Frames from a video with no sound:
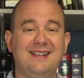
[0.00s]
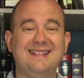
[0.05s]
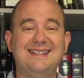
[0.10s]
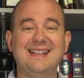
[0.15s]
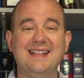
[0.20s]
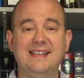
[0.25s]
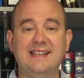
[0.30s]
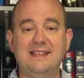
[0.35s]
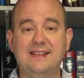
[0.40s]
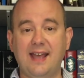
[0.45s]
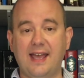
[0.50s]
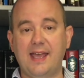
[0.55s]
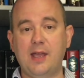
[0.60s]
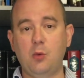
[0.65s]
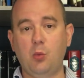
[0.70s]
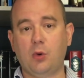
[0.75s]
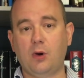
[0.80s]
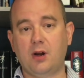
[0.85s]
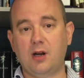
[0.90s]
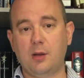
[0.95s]
Today
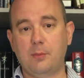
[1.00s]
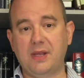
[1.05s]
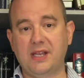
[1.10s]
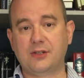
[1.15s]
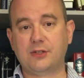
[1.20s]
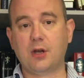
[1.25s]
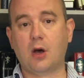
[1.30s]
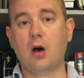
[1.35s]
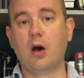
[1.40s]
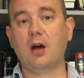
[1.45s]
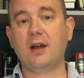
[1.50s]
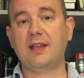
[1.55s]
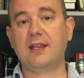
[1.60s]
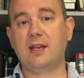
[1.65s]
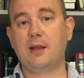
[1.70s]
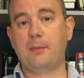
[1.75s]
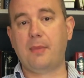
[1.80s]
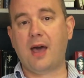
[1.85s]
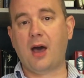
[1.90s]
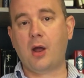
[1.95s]
we're going to be
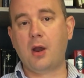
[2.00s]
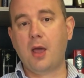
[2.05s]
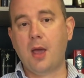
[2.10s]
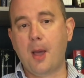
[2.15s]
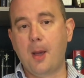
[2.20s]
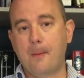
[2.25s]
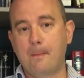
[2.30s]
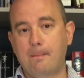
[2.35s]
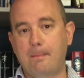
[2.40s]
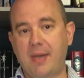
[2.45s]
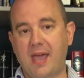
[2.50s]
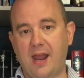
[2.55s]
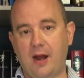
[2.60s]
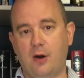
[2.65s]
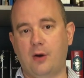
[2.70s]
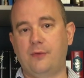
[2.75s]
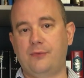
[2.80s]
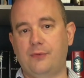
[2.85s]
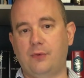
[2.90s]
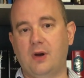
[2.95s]
talking about
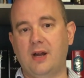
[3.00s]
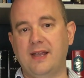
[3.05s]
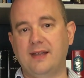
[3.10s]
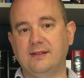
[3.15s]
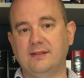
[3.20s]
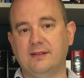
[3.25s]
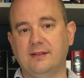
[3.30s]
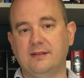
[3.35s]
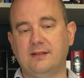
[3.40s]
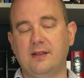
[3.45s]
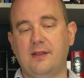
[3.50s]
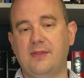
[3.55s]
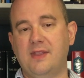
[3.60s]
paraphrases.